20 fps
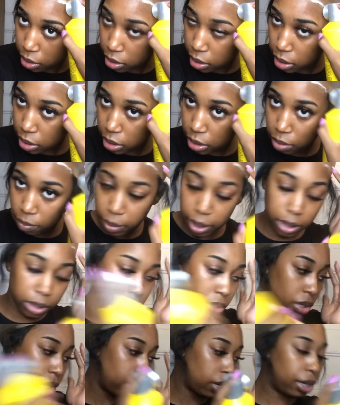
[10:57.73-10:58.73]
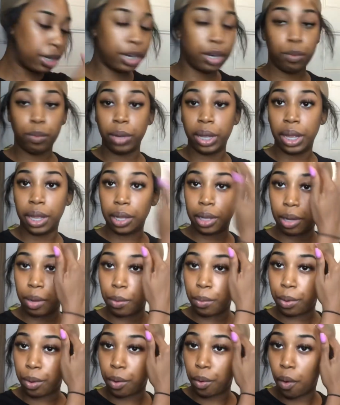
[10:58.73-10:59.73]
Just to make sure we ain't
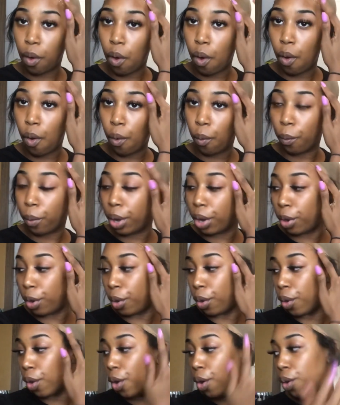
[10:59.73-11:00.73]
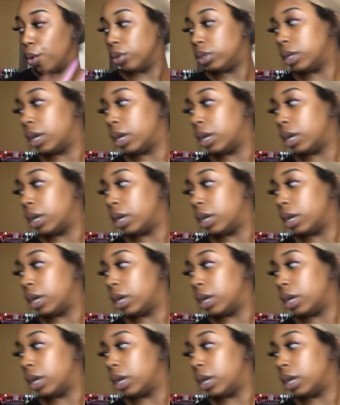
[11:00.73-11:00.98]
going nowhere no